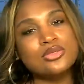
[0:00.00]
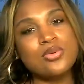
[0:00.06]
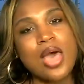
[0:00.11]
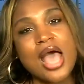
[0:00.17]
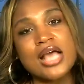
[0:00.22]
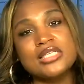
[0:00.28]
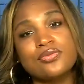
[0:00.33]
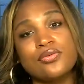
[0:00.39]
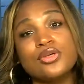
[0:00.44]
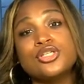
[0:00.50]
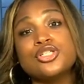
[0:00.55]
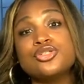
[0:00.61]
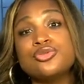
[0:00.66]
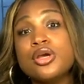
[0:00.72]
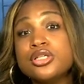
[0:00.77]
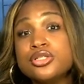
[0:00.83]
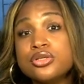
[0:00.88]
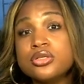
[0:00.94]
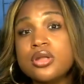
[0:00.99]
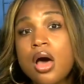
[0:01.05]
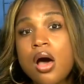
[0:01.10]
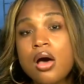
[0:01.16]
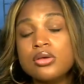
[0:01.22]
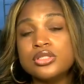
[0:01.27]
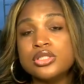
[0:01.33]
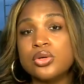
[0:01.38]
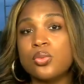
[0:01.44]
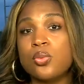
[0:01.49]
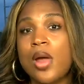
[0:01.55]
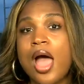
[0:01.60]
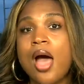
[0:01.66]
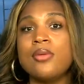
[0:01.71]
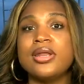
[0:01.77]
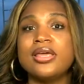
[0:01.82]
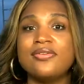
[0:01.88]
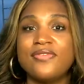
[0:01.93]
to ask for stricter laws
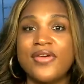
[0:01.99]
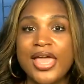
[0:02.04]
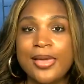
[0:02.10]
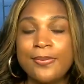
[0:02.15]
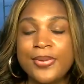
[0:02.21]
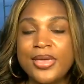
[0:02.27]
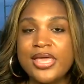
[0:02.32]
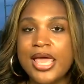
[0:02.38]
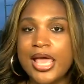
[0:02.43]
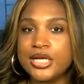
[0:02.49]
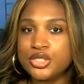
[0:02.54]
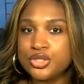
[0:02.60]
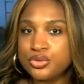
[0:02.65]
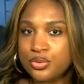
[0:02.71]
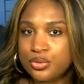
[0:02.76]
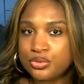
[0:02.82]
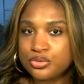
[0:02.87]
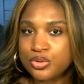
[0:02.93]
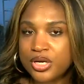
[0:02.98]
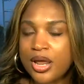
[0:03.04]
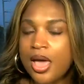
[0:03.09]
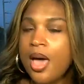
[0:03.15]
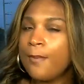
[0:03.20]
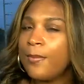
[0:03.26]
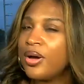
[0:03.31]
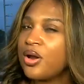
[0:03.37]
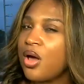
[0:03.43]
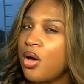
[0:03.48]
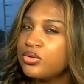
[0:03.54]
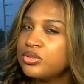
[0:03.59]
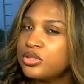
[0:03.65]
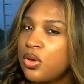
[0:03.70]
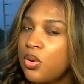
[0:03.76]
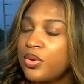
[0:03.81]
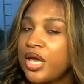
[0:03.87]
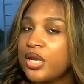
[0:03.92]
surrounding vaping and children, but
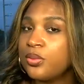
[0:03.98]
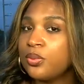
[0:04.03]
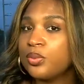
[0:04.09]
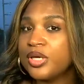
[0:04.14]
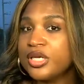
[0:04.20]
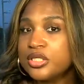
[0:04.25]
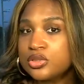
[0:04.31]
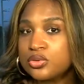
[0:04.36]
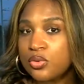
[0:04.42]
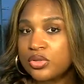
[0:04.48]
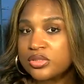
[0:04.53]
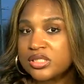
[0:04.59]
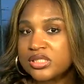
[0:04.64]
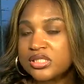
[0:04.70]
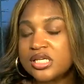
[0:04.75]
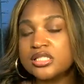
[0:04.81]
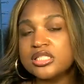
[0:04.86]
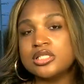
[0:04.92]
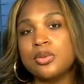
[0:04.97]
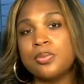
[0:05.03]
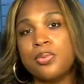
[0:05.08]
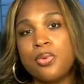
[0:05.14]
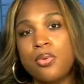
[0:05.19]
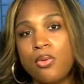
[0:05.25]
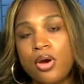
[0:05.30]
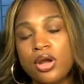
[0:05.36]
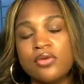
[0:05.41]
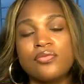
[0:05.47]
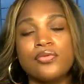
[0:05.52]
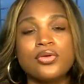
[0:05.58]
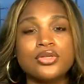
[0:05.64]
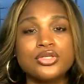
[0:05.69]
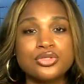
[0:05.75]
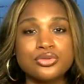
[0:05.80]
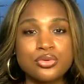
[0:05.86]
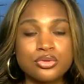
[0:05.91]
also get resources and support
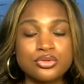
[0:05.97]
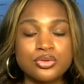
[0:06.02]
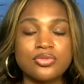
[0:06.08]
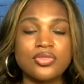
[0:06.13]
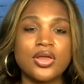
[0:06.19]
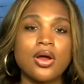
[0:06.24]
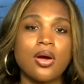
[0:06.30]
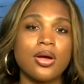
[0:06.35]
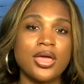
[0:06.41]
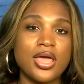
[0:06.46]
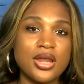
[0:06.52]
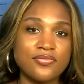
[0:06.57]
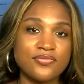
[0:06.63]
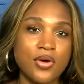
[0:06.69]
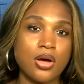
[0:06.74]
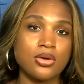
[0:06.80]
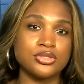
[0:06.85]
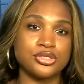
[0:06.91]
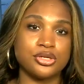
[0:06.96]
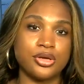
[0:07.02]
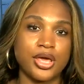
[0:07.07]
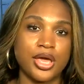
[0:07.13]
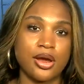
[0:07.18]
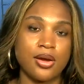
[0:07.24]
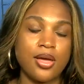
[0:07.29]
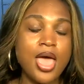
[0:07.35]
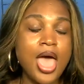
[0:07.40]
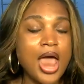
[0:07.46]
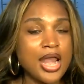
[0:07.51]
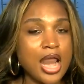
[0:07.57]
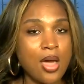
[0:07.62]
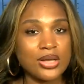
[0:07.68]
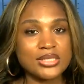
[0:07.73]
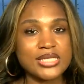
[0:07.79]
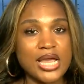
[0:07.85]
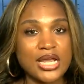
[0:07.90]
for children that are in foster care.
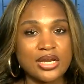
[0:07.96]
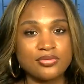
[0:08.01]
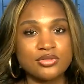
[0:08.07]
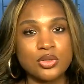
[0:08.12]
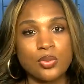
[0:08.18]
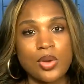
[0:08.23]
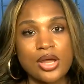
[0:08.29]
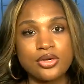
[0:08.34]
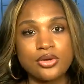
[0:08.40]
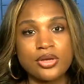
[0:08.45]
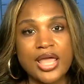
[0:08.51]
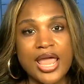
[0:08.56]
Now, Executive Director